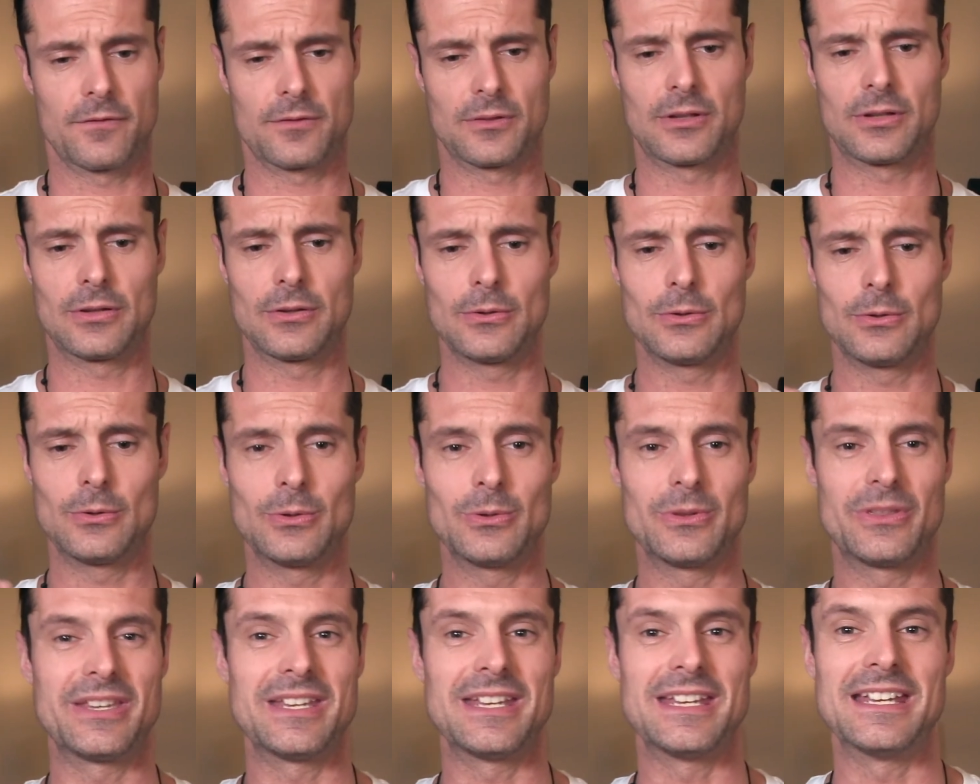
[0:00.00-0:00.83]

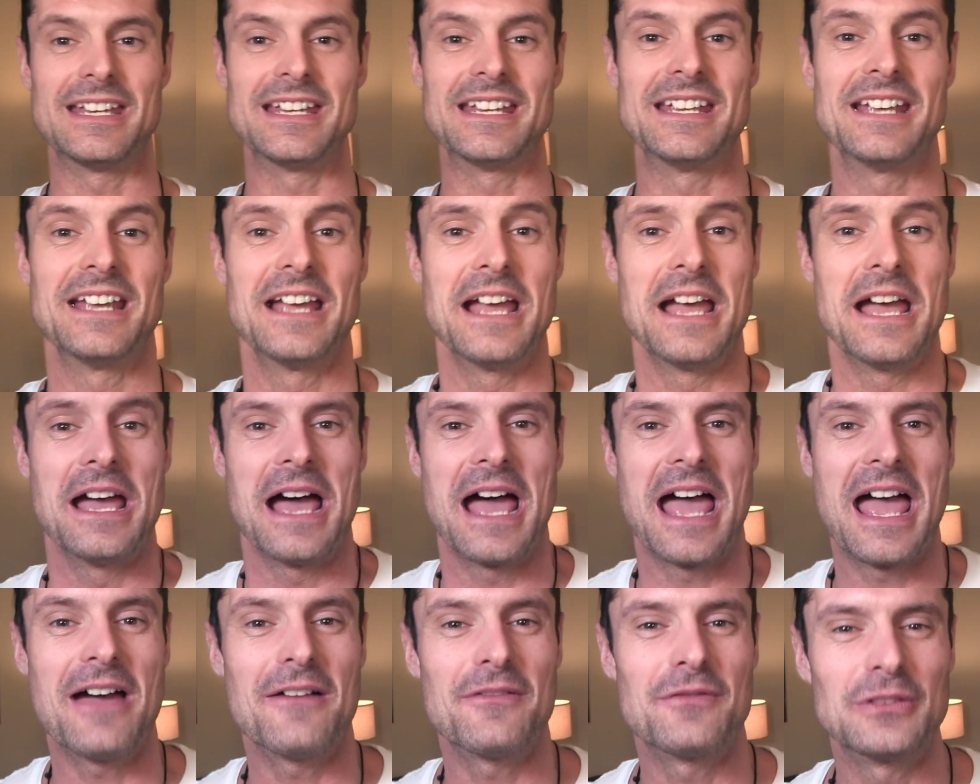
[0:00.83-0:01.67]
to the
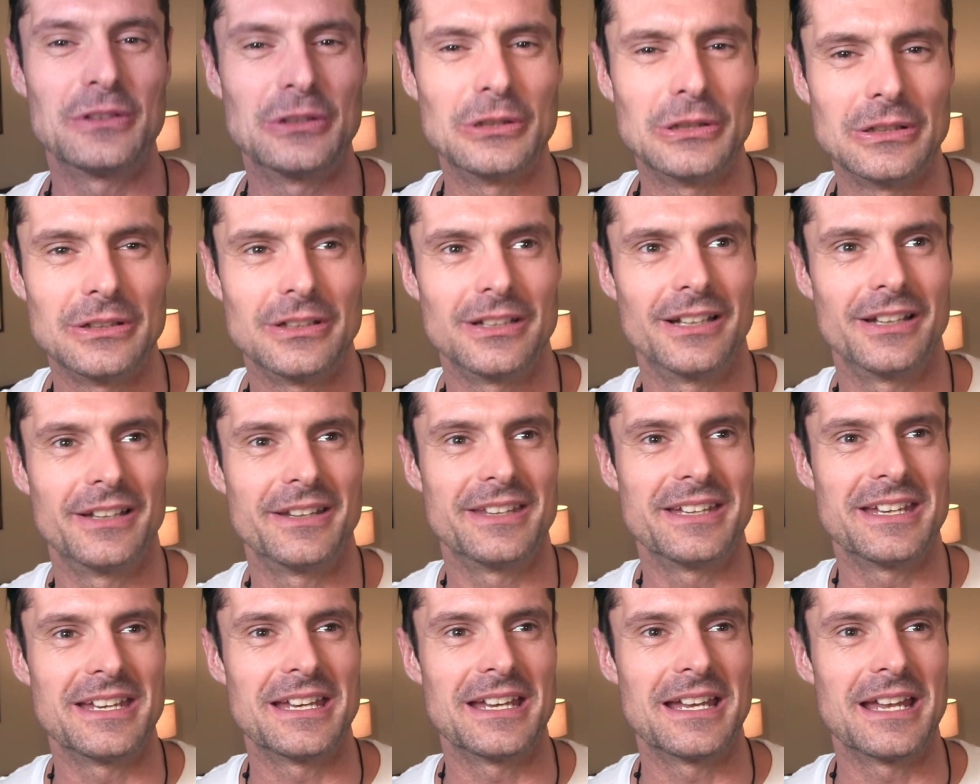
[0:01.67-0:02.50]

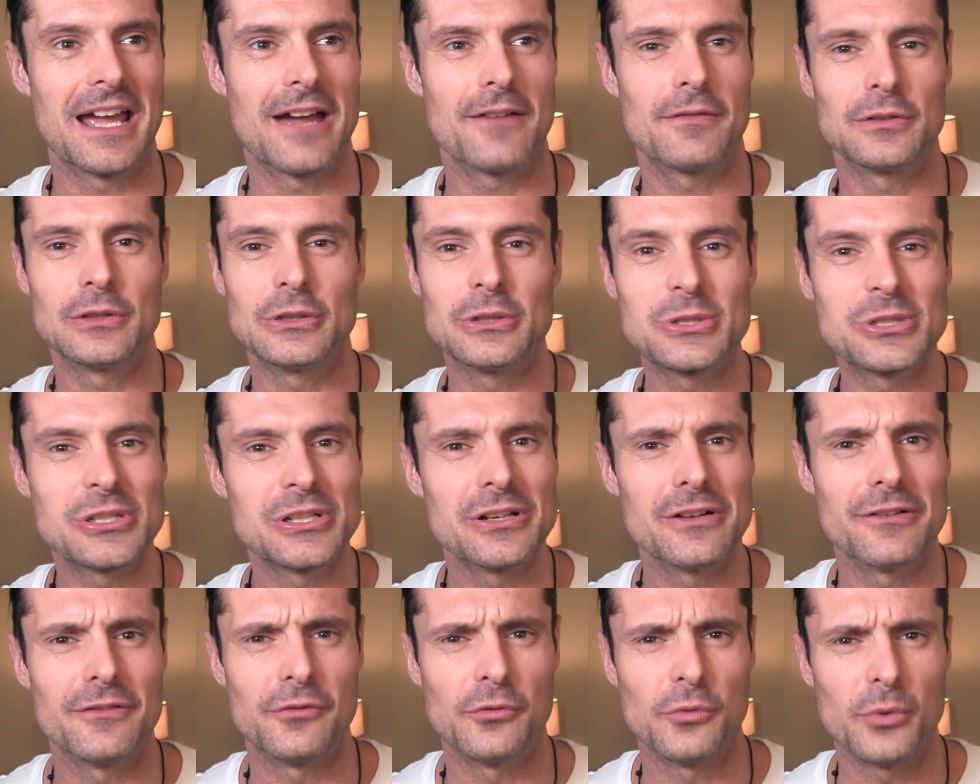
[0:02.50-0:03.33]
evolution
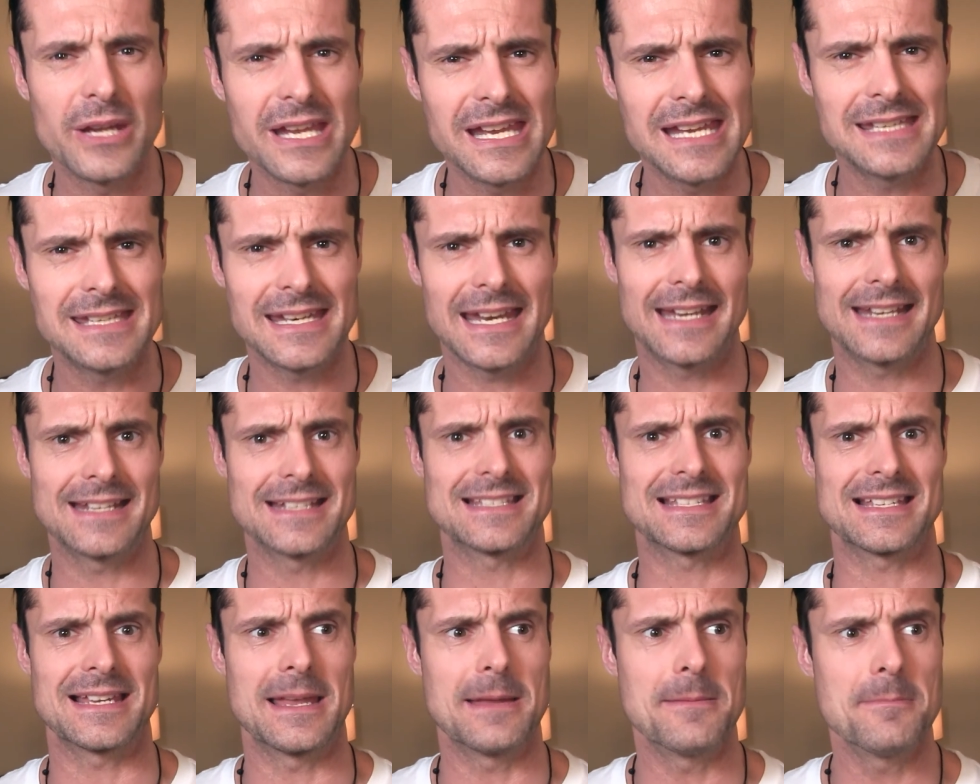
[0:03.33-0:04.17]
of wheat and
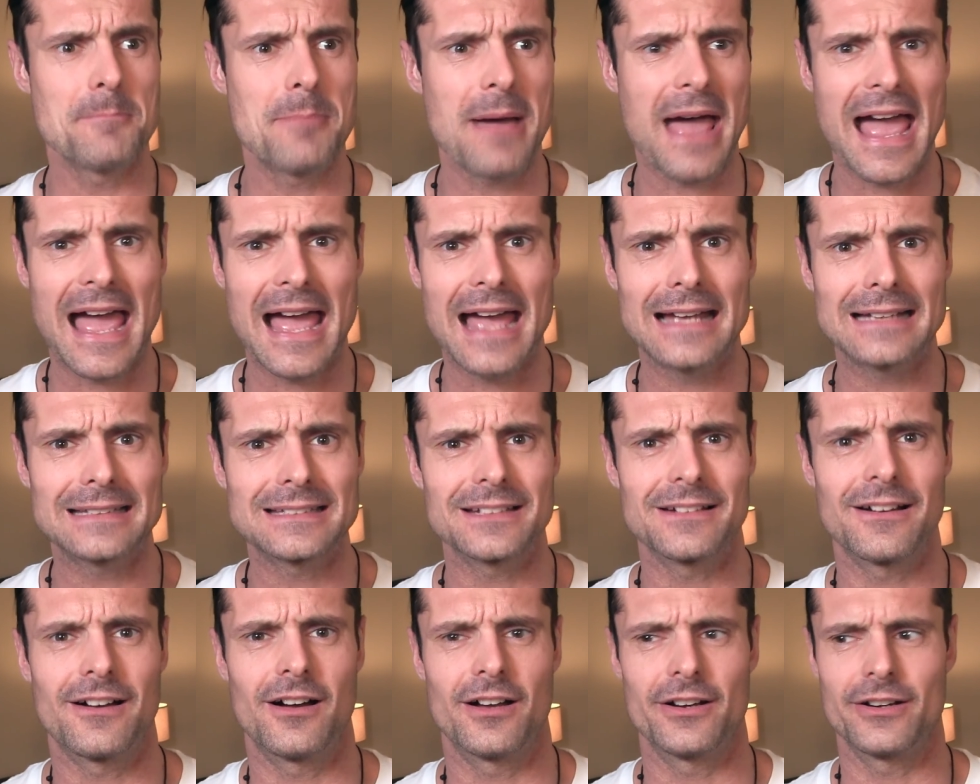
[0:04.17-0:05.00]
its
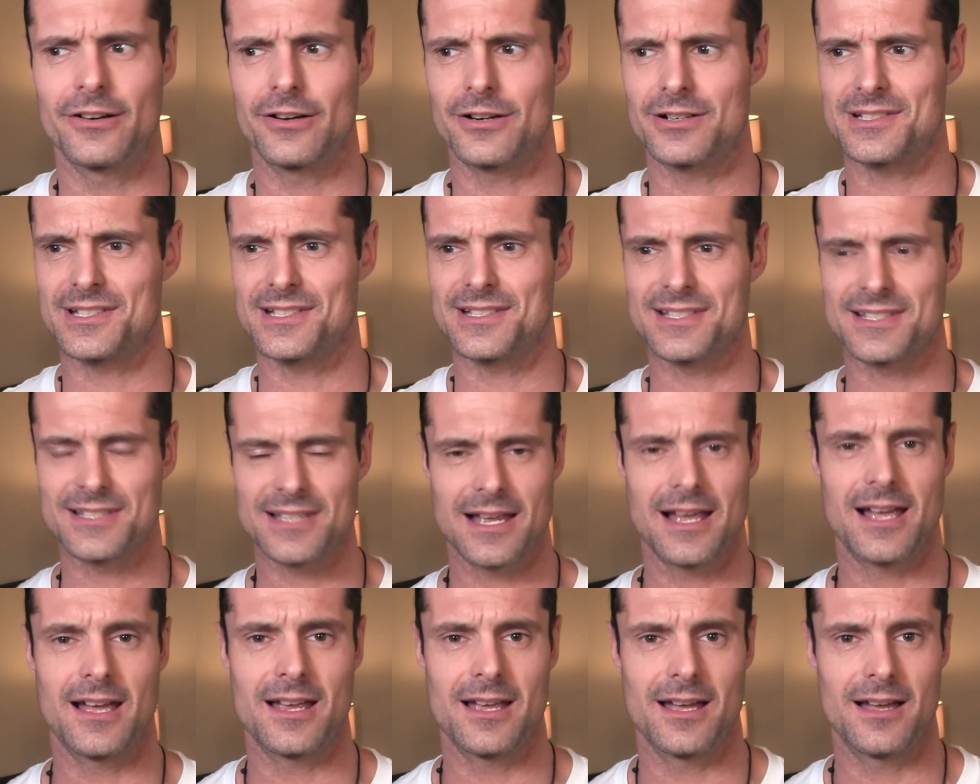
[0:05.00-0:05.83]
impact on our
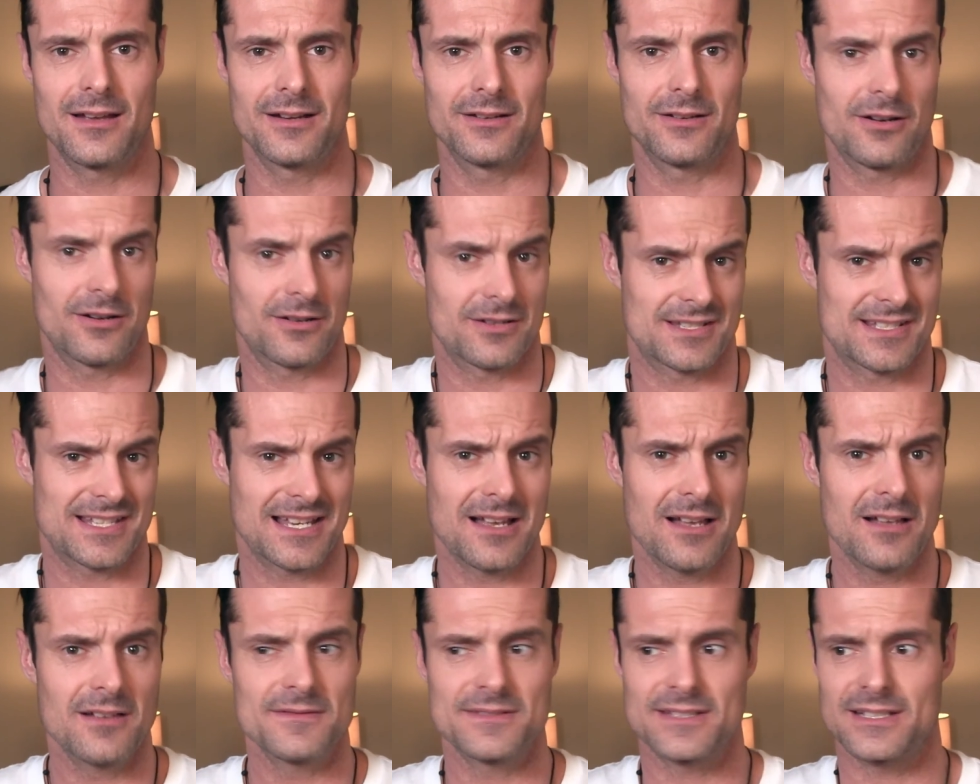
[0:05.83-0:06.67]
on
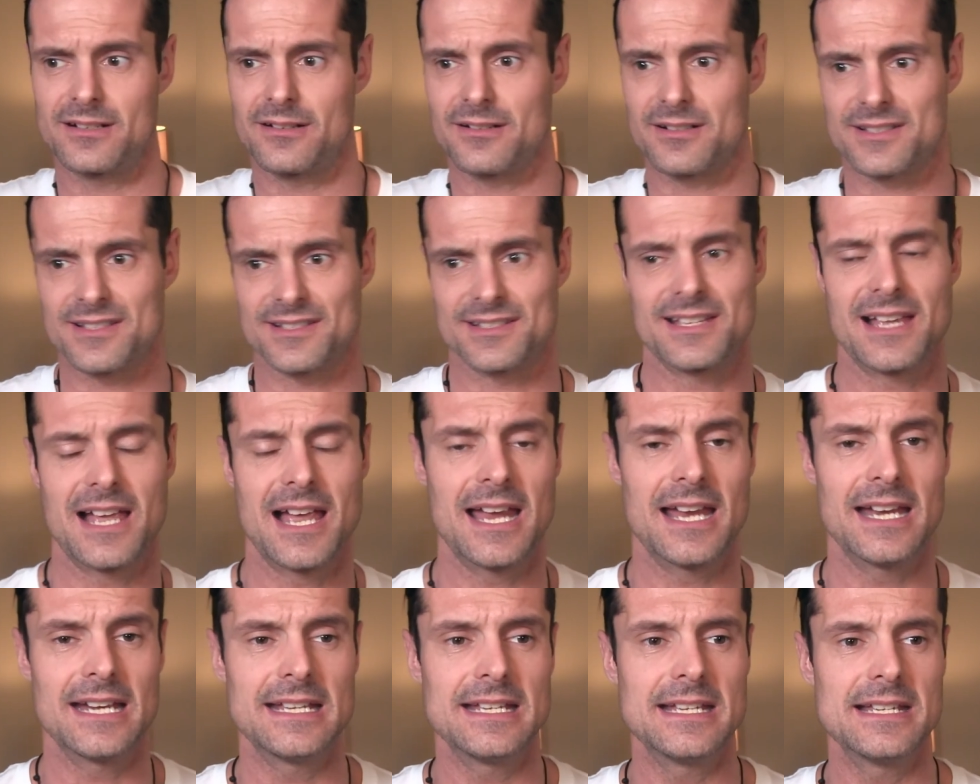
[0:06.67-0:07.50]
ourselves and our
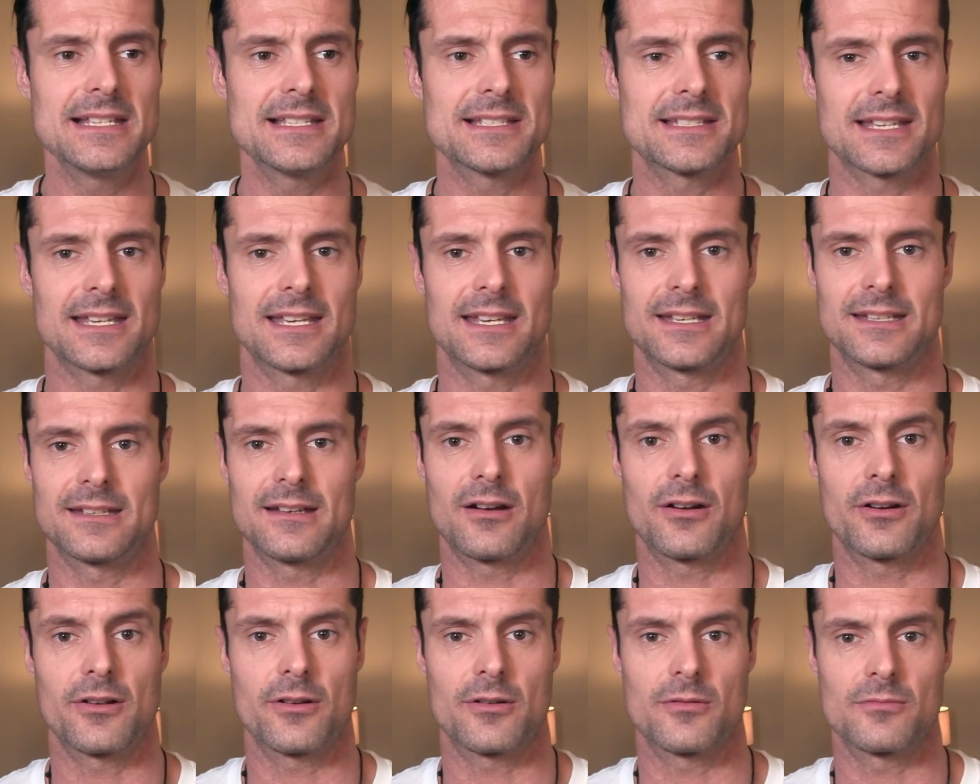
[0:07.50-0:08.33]
societies and
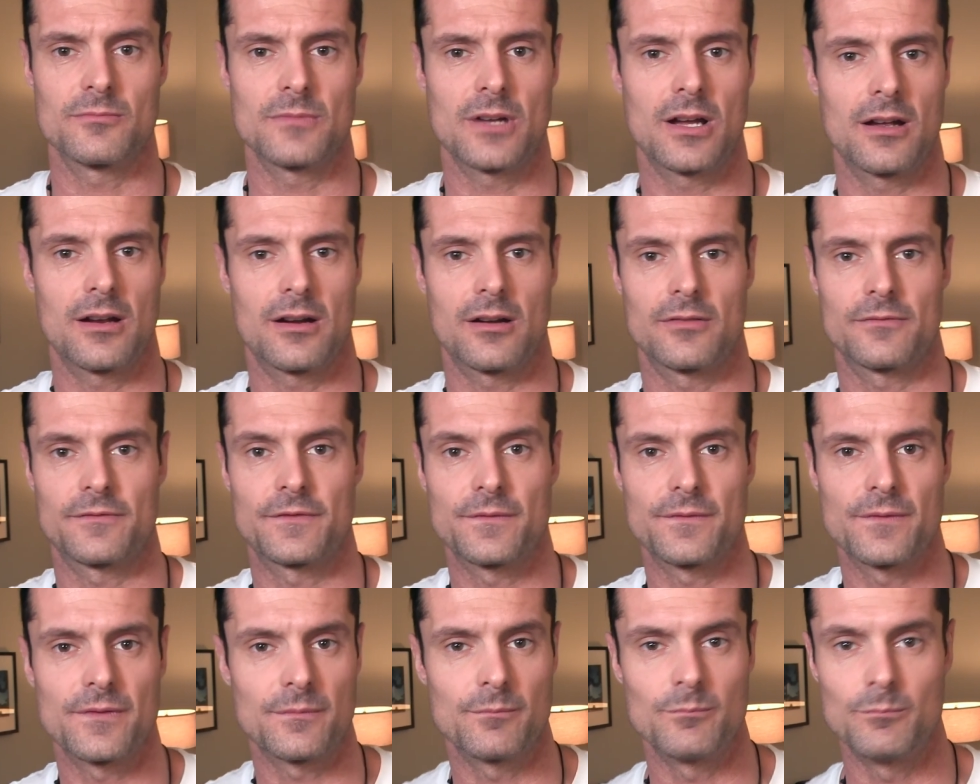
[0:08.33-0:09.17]
on our
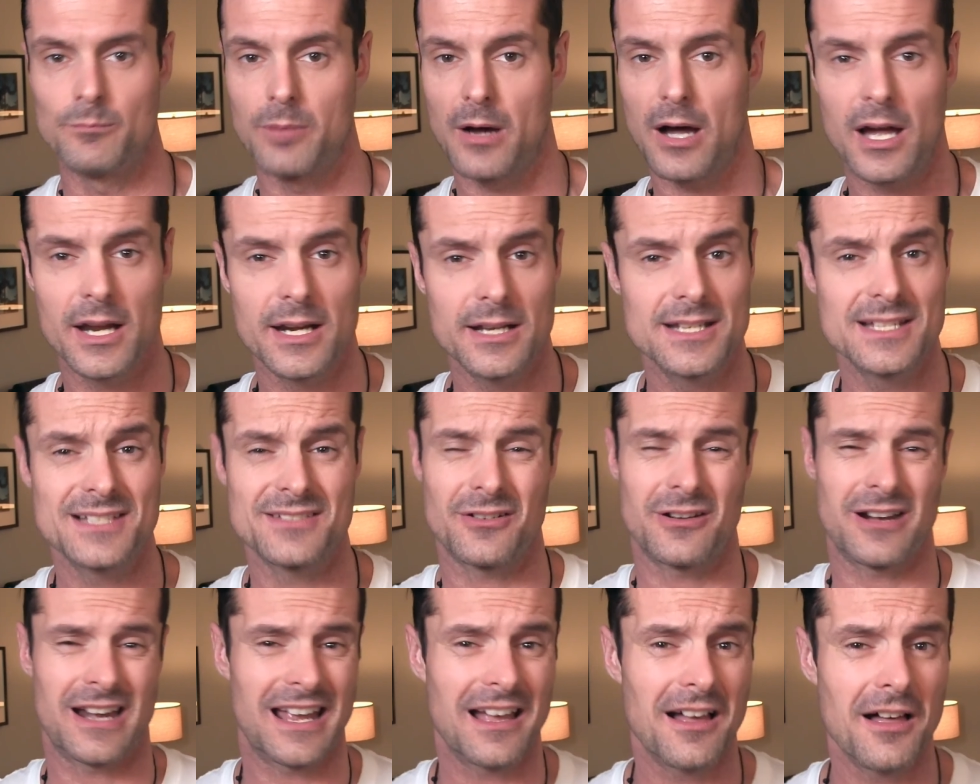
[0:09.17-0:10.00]
bodies,
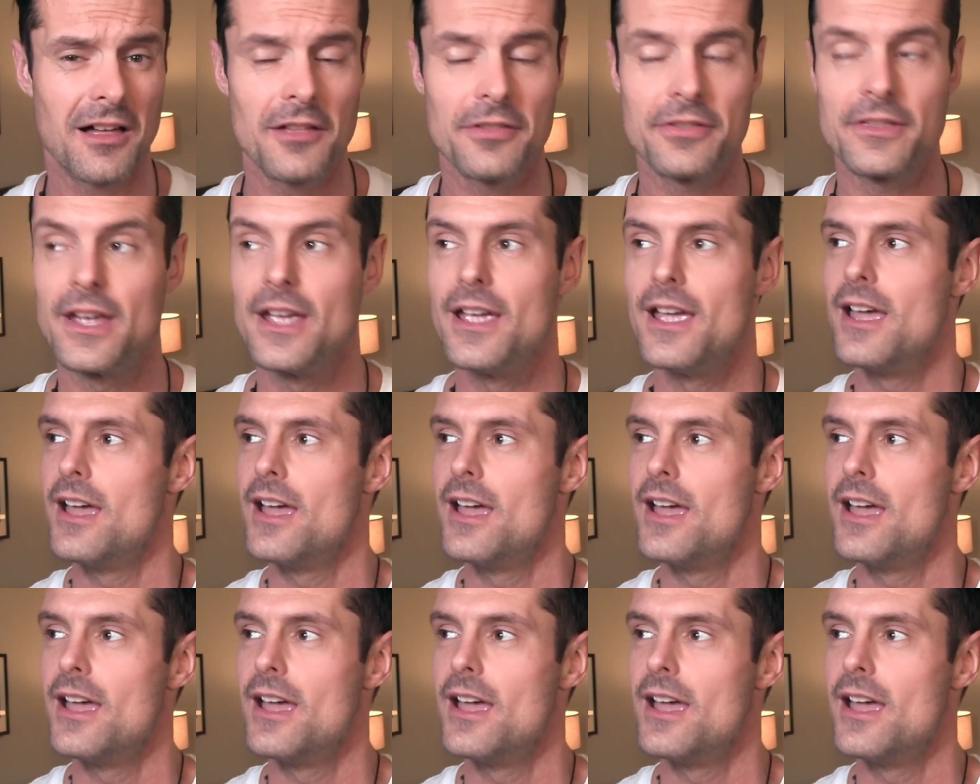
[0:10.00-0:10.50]
our health.